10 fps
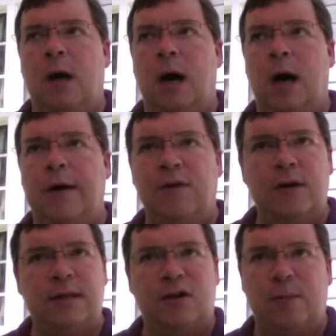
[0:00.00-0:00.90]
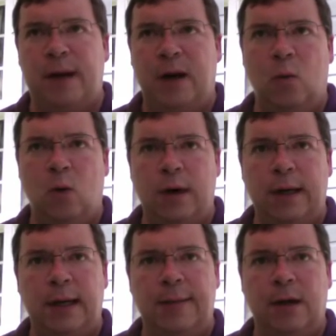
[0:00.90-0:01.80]
I've already sent everybody a
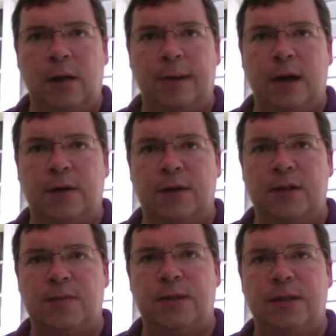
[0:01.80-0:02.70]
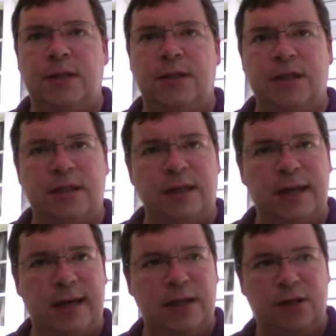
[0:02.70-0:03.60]
warning email about this, but just in
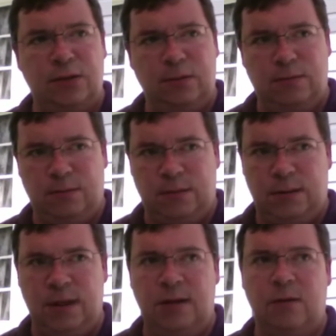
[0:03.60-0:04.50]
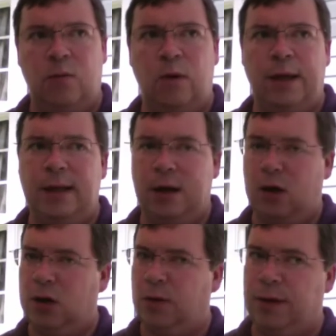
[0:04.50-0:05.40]
case you didn't read that
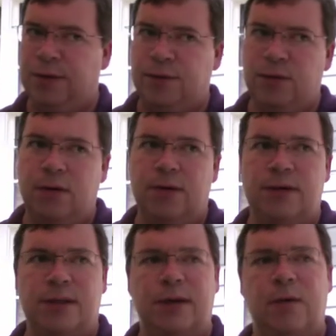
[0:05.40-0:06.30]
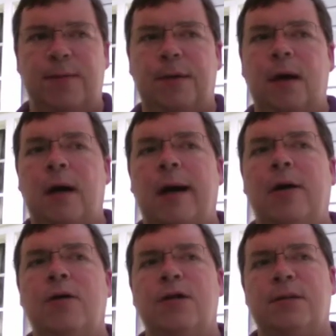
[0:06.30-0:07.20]
all the way through and just hit reply,
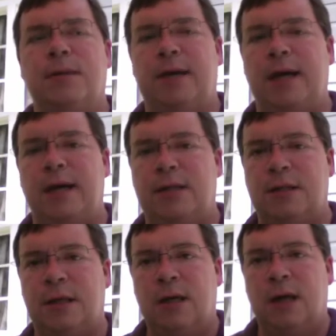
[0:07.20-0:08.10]
or just in case